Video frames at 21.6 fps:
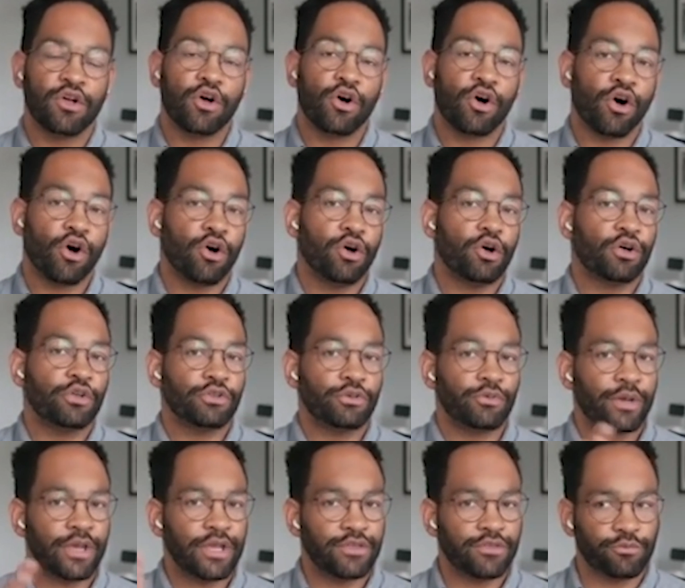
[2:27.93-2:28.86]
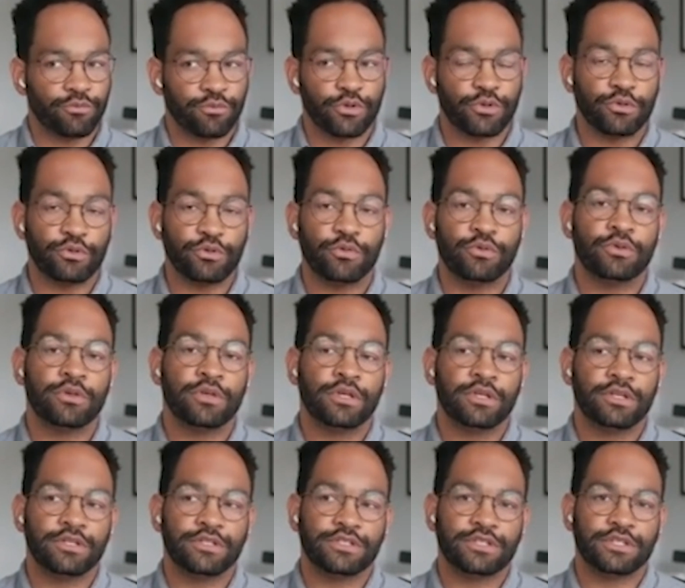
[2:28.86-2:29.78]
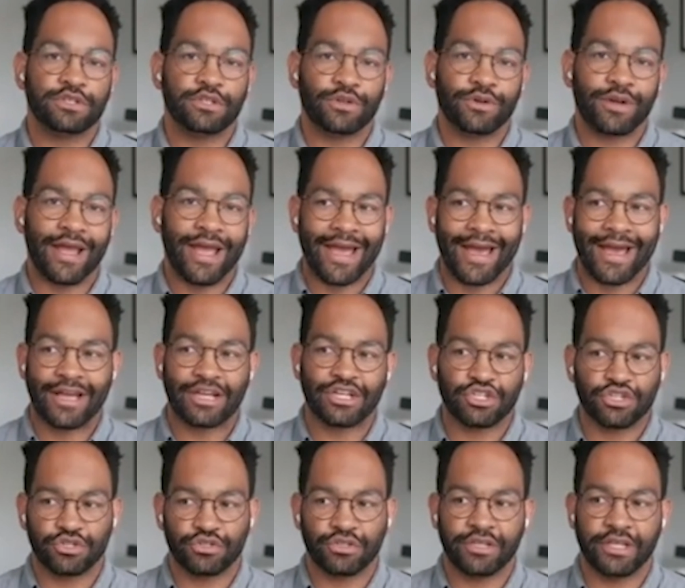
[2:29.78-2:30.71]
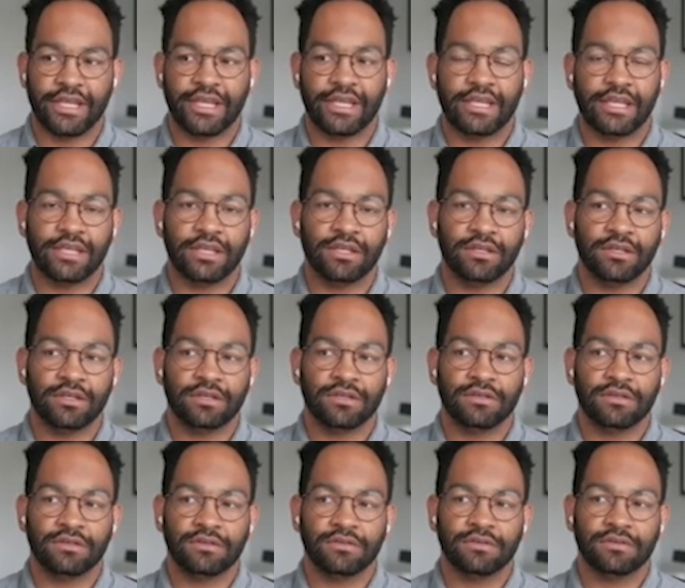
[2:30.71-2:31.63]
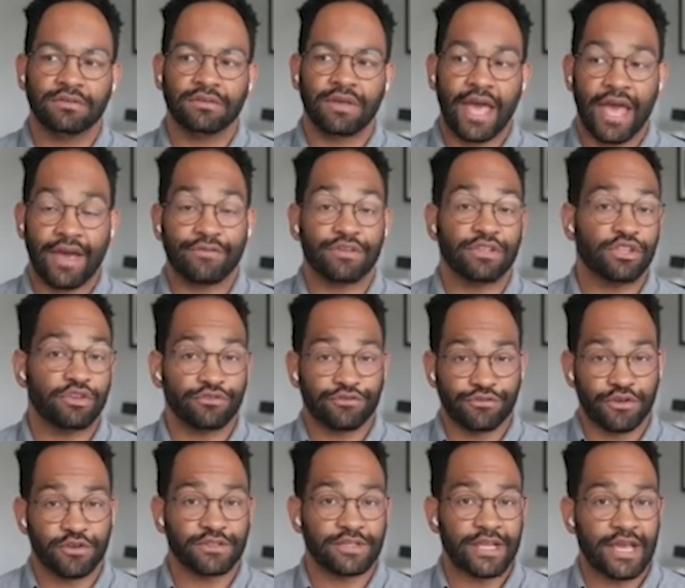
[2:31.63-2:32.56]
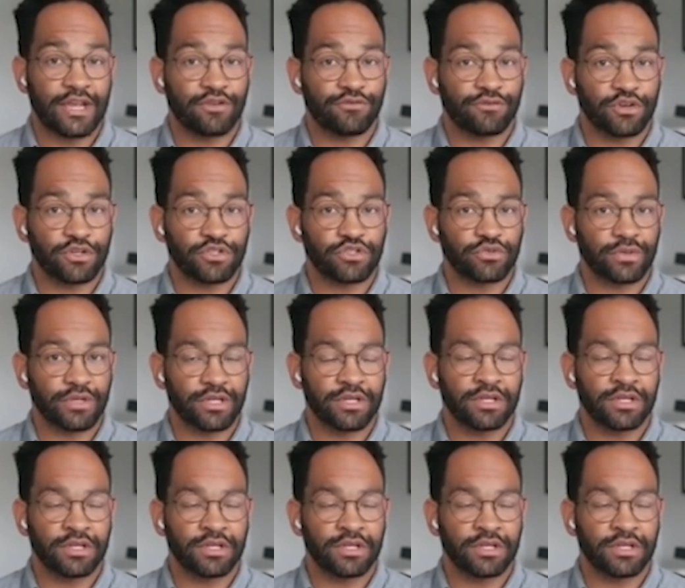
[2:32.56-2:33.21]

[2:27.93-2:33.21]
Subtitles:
all the way through to they're actually having their first anniversary.